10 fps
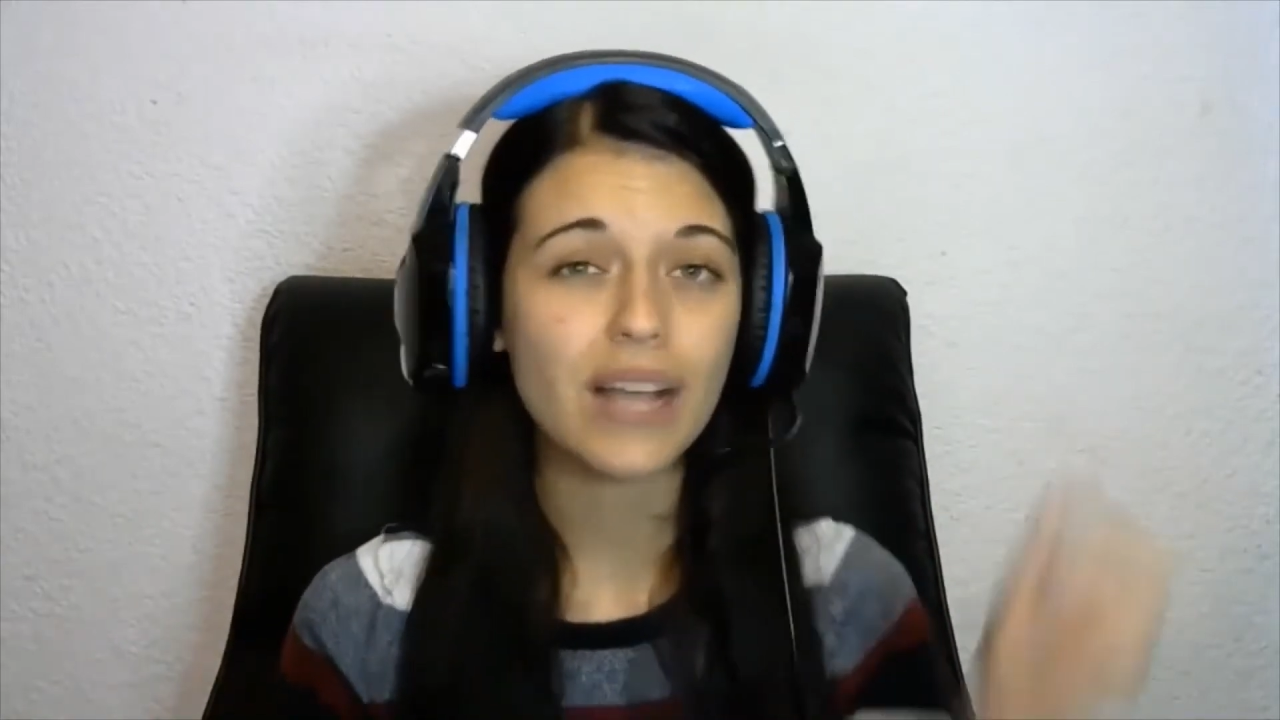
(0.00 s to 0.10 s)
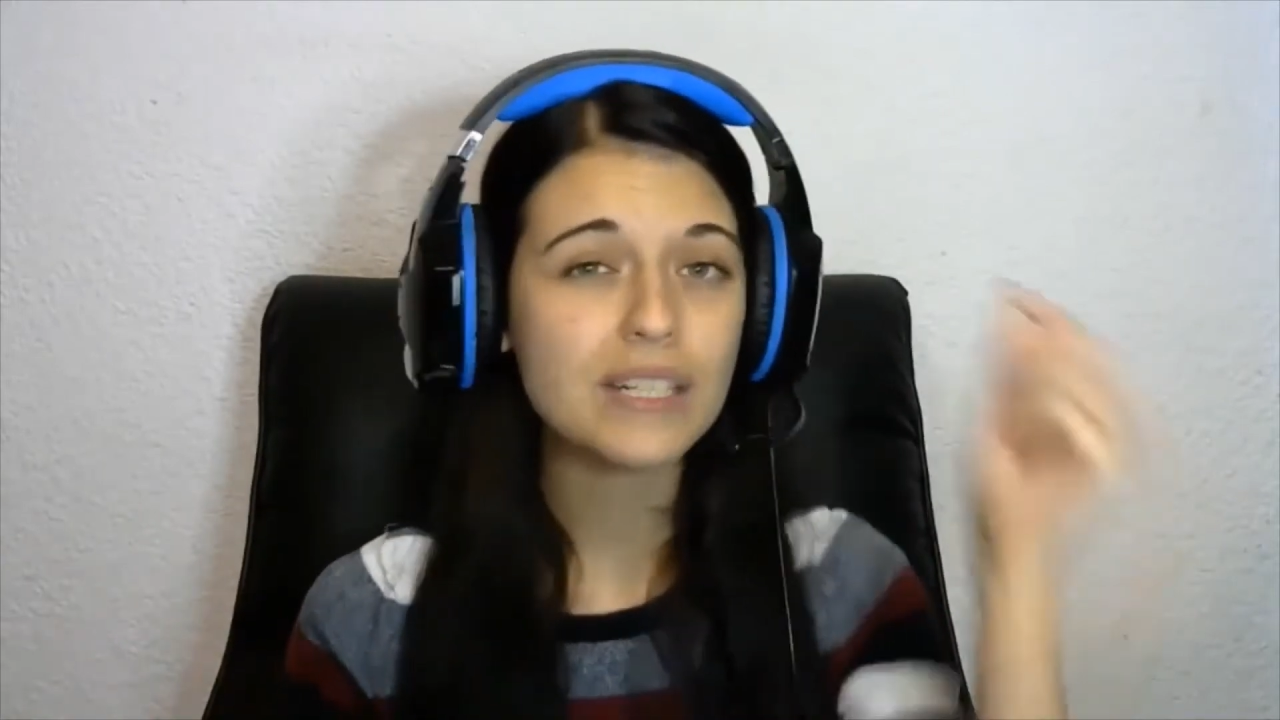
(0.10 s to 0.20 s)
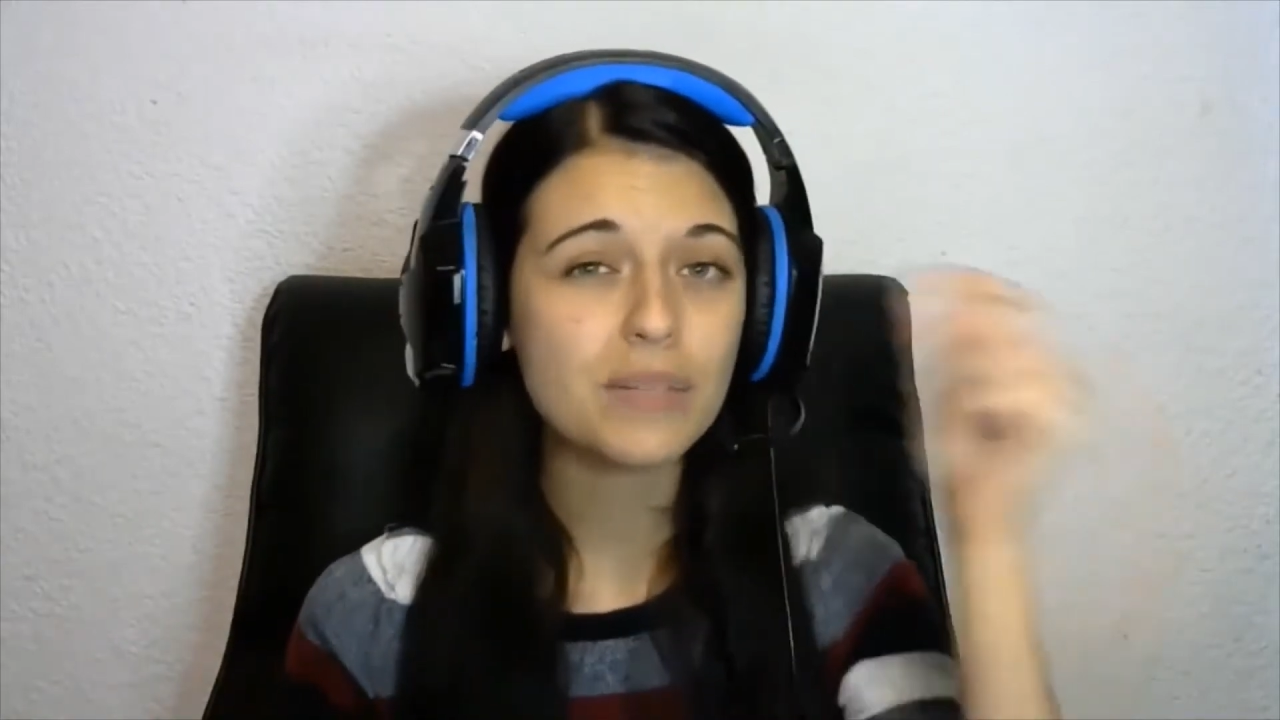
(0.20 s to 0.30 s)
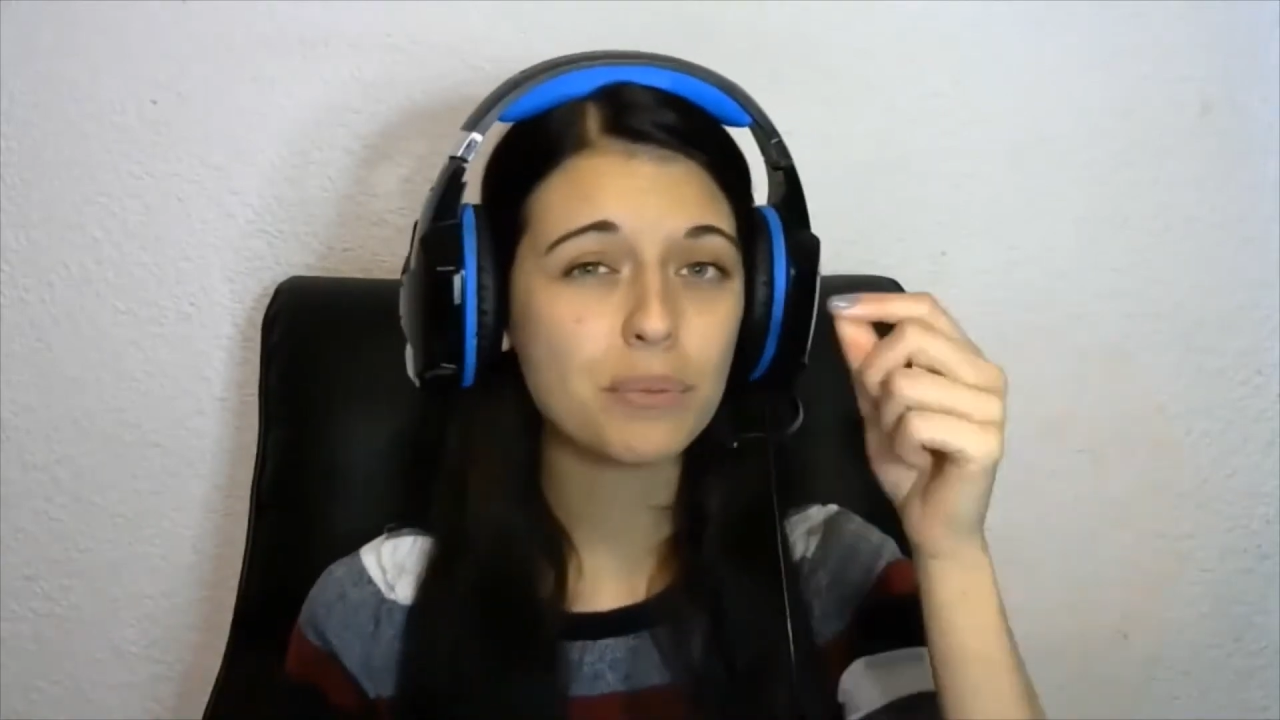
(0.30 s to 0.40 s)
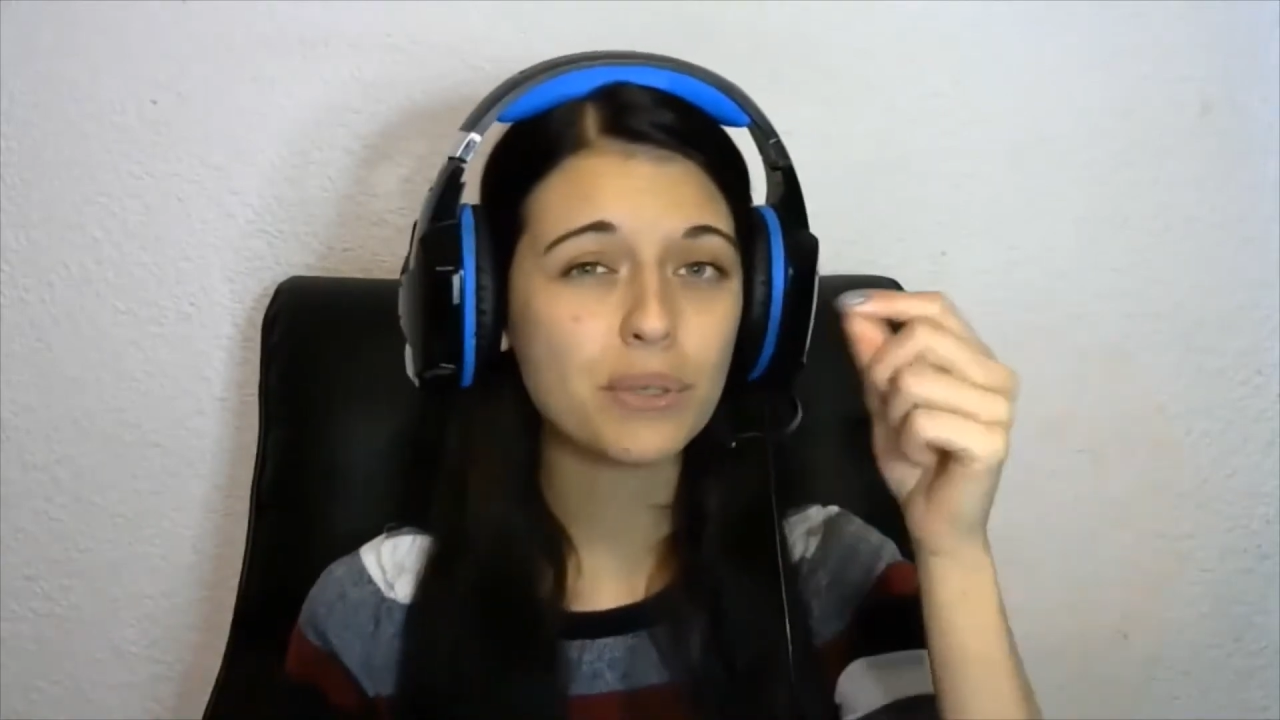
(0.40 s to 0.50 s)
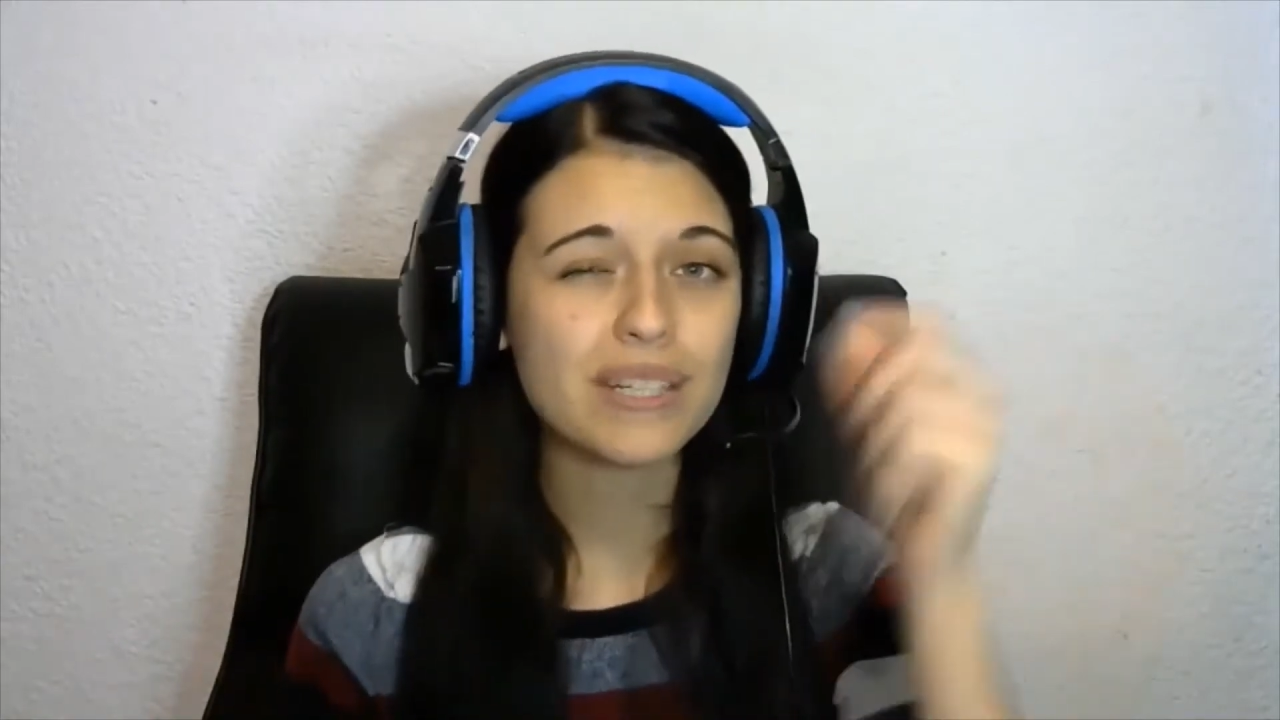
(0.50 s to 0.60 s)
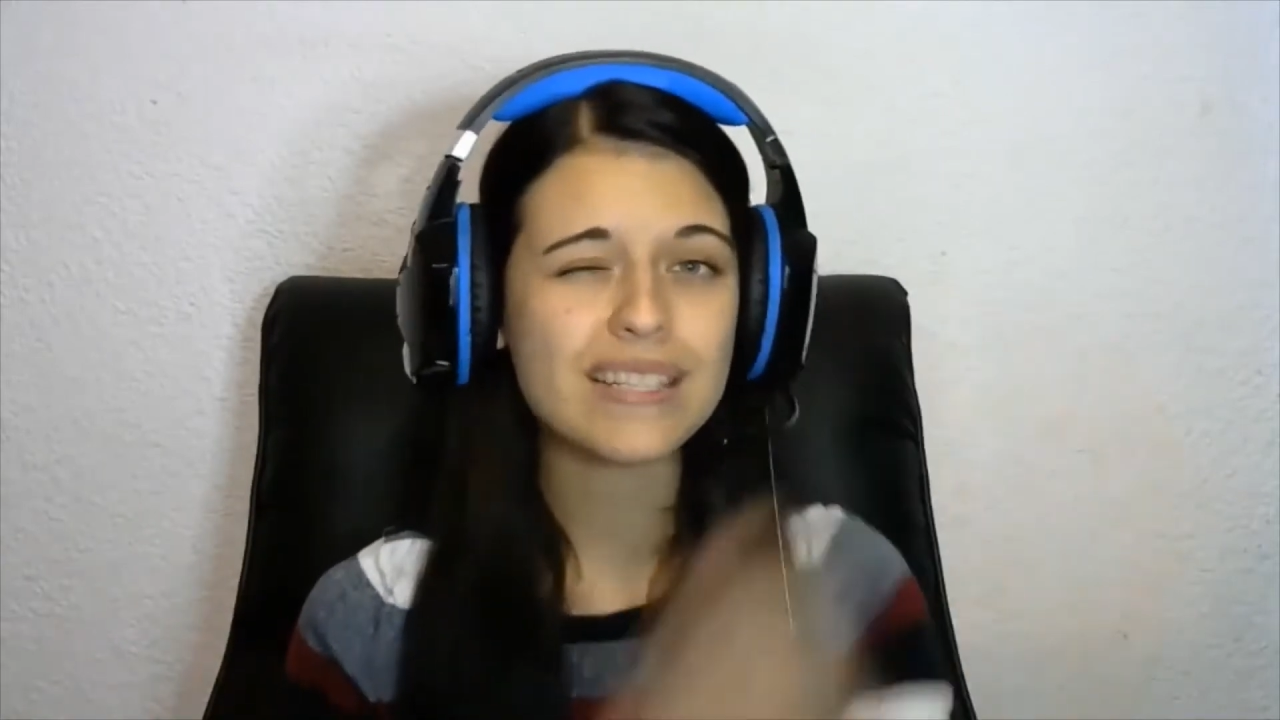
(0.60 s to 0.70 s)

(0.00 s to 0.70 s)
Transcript: try to put a